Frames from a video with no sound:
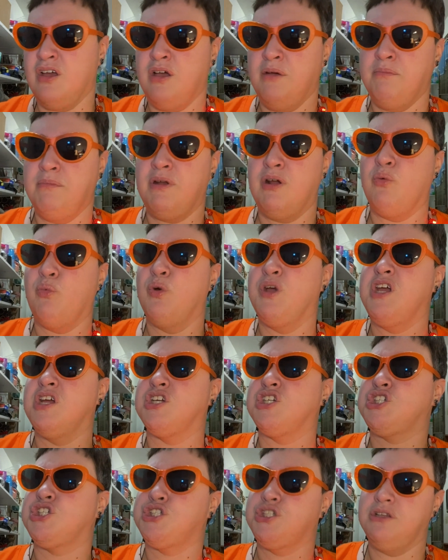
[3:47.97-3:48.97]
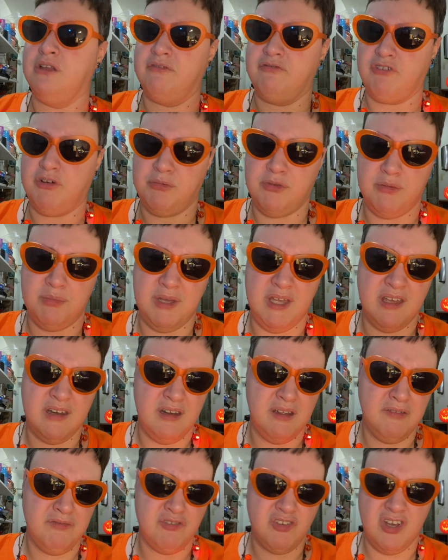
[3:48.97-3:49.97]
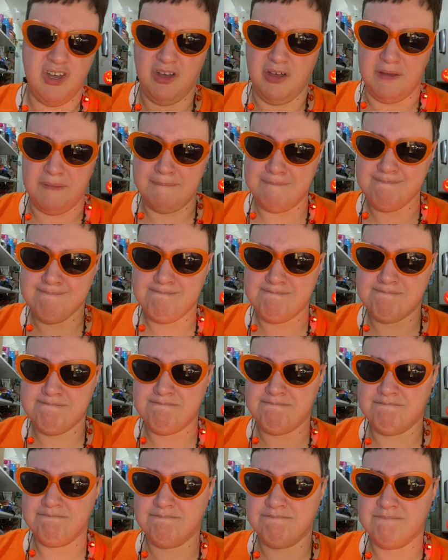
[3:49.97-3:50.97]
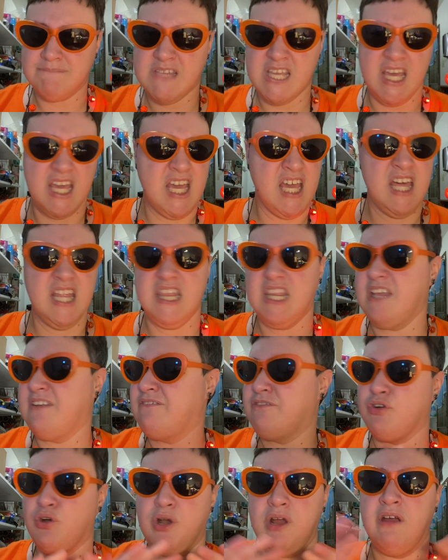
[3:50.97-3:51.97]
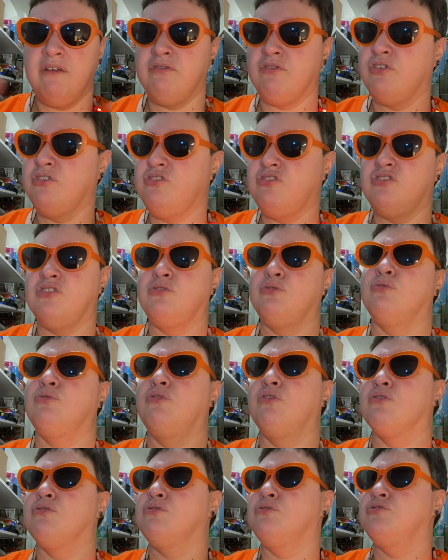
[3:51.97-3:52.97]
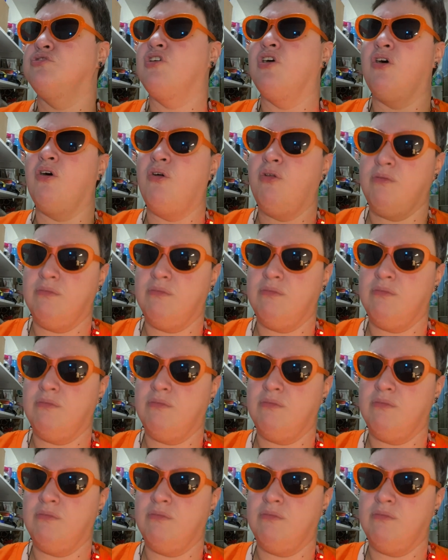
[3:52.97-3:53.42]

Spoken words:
But I wish that from the beginning of time, that for every single girl doll,